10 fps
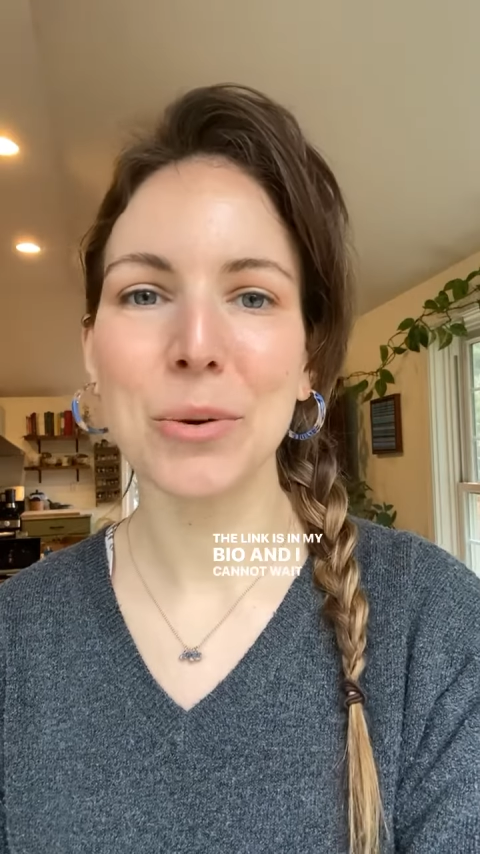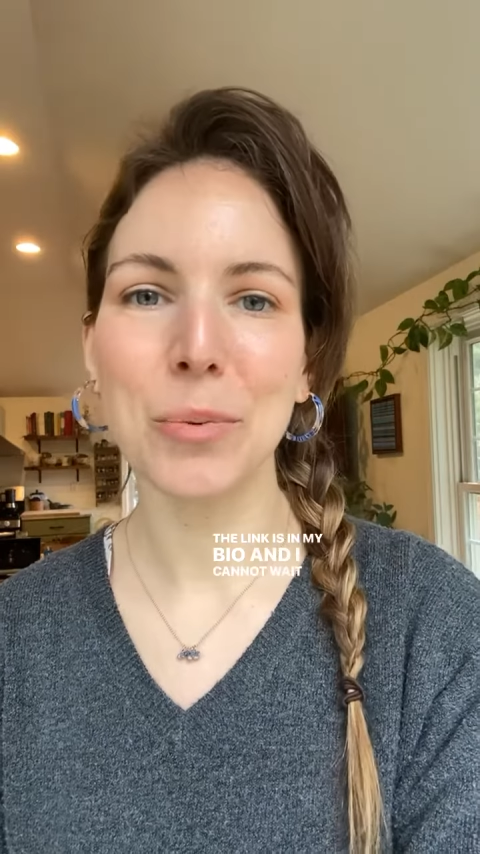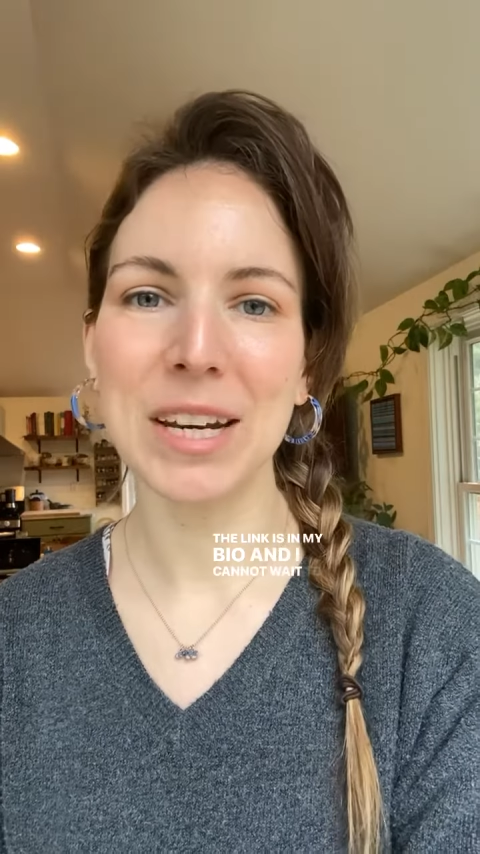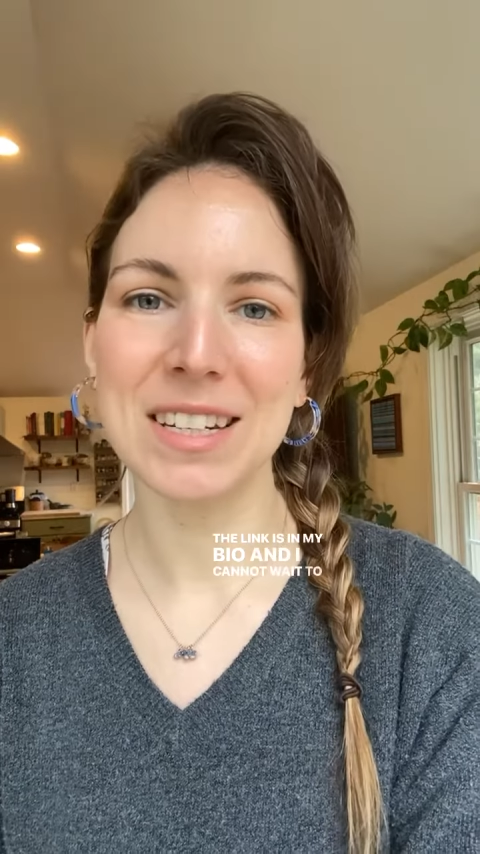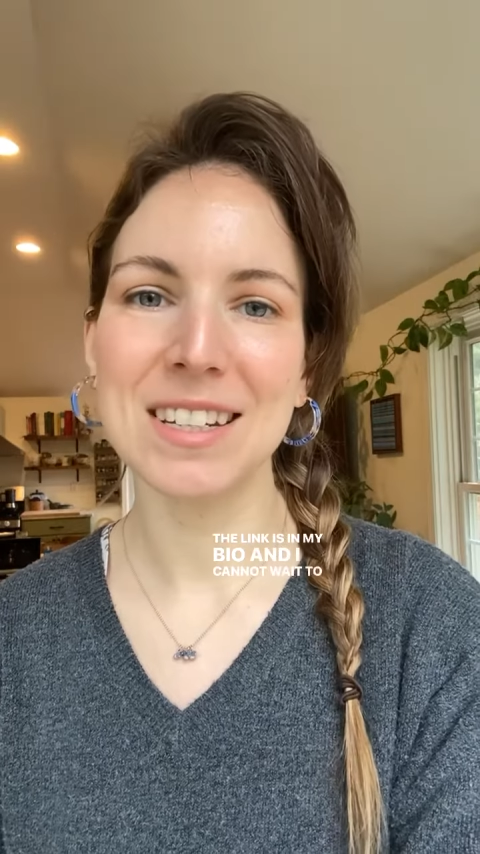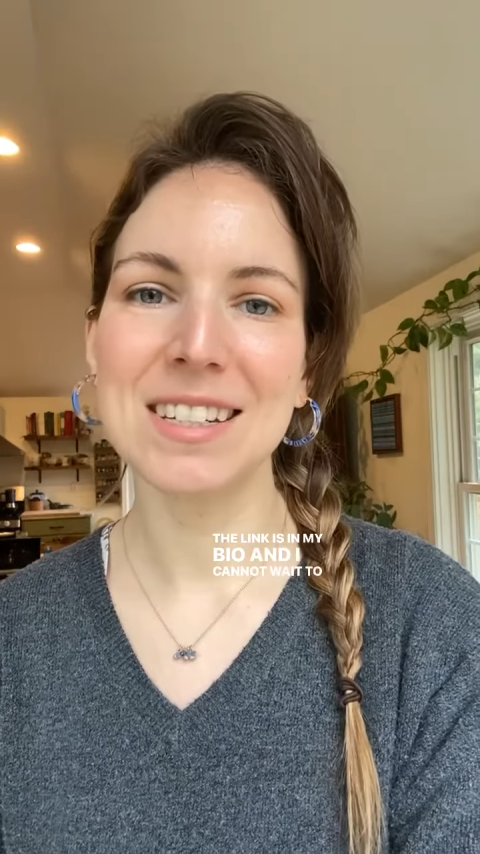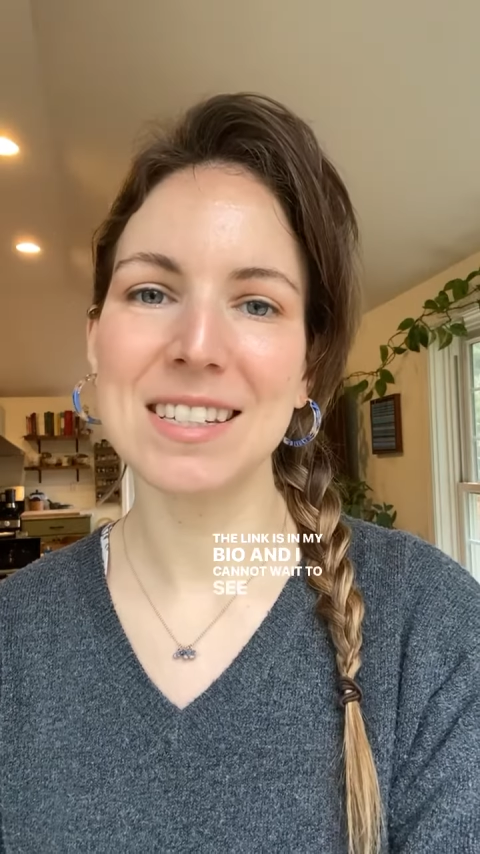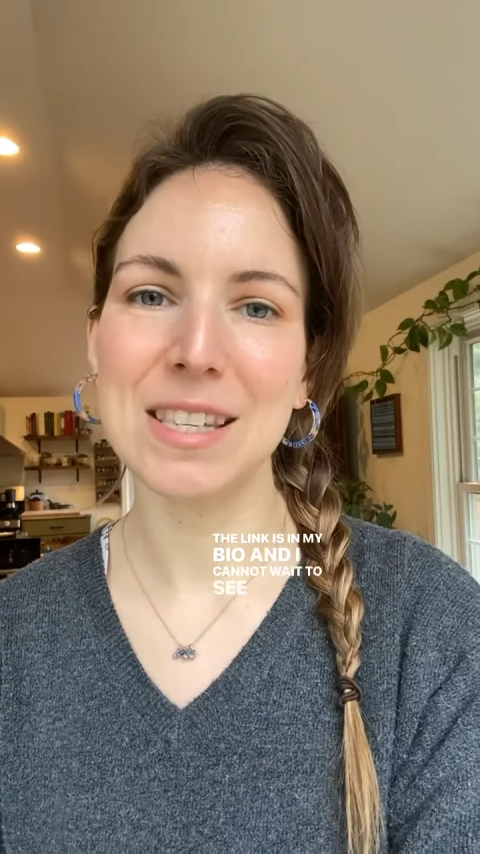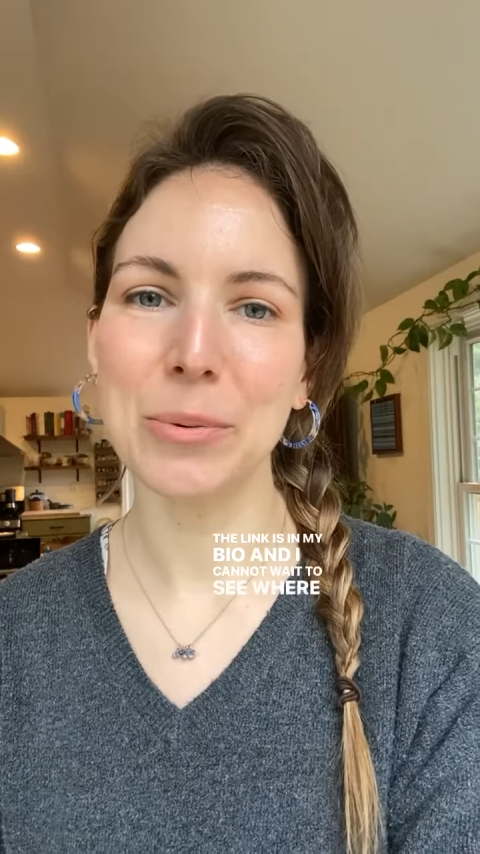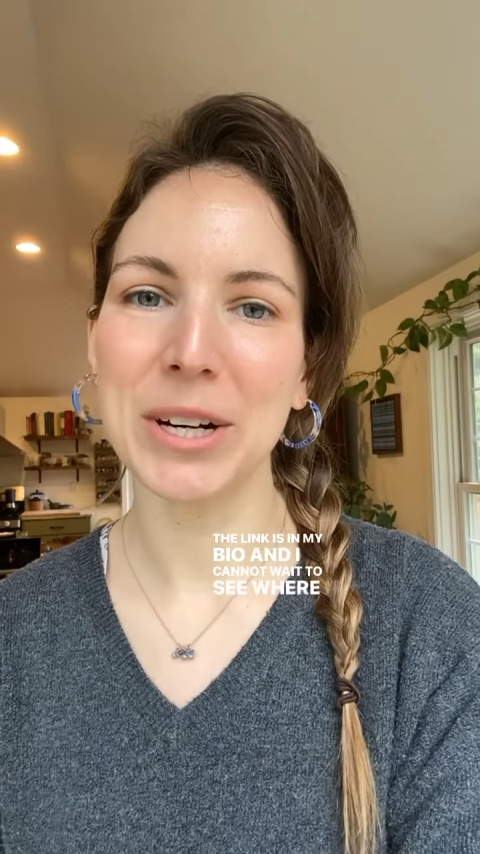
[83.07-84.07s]
wait to
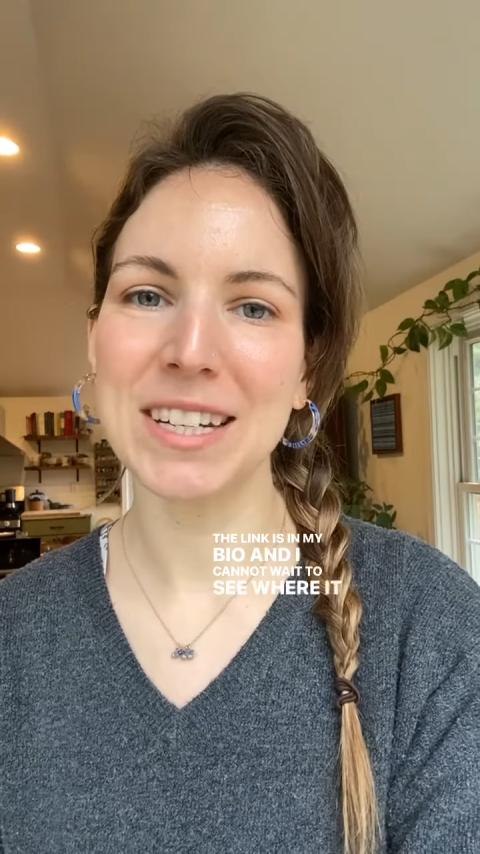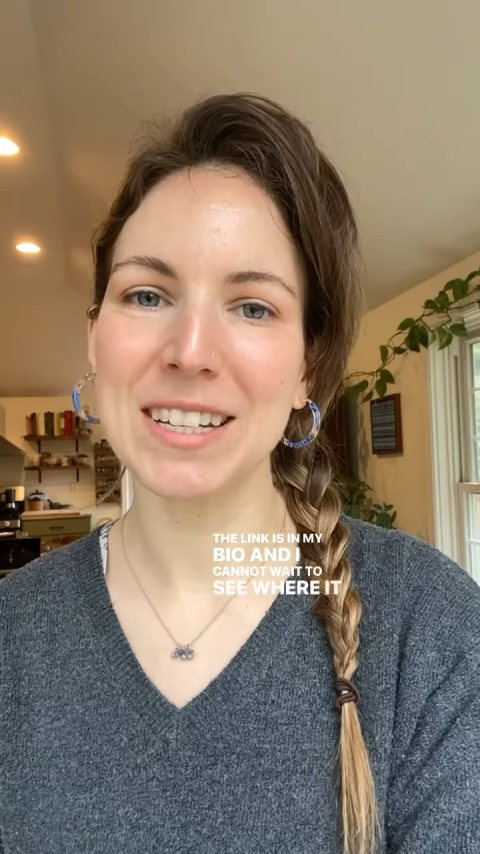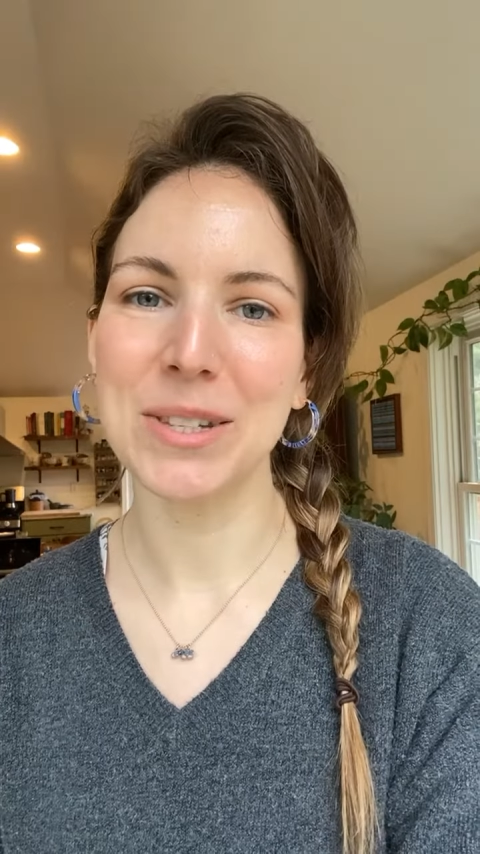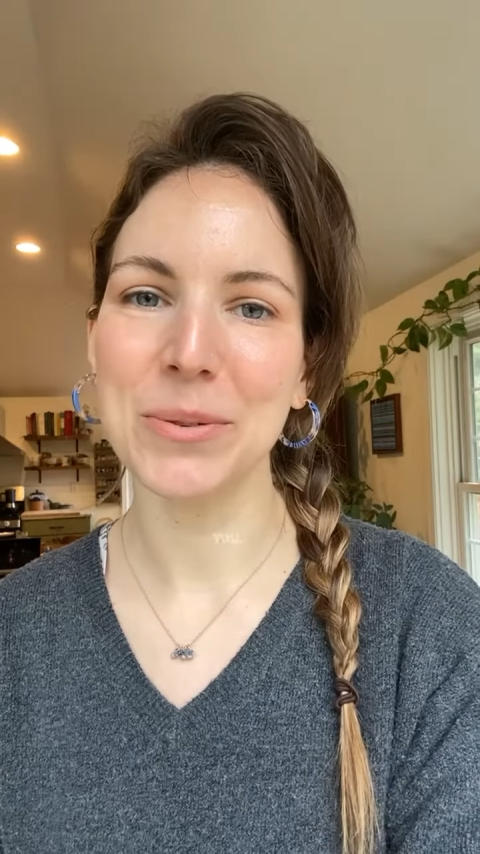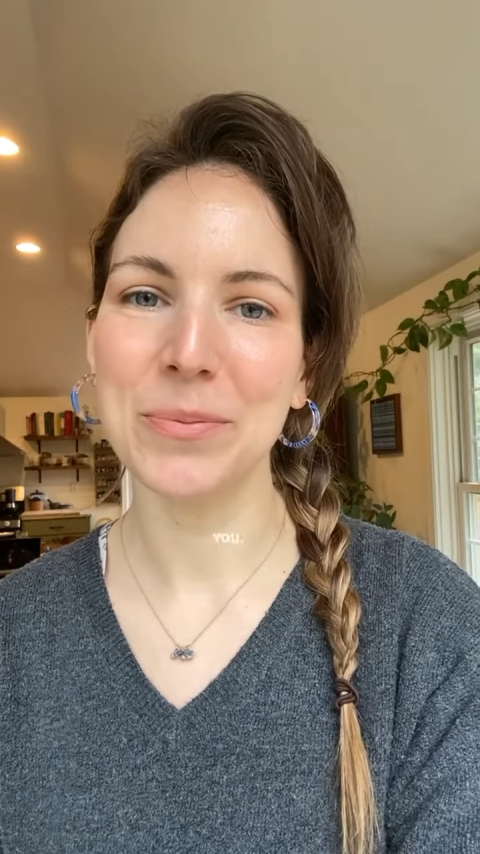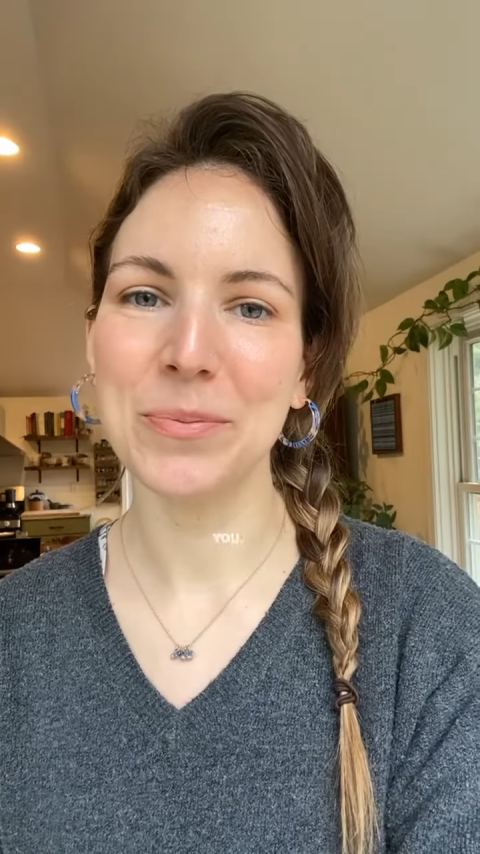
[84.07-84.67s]
see where it takes you.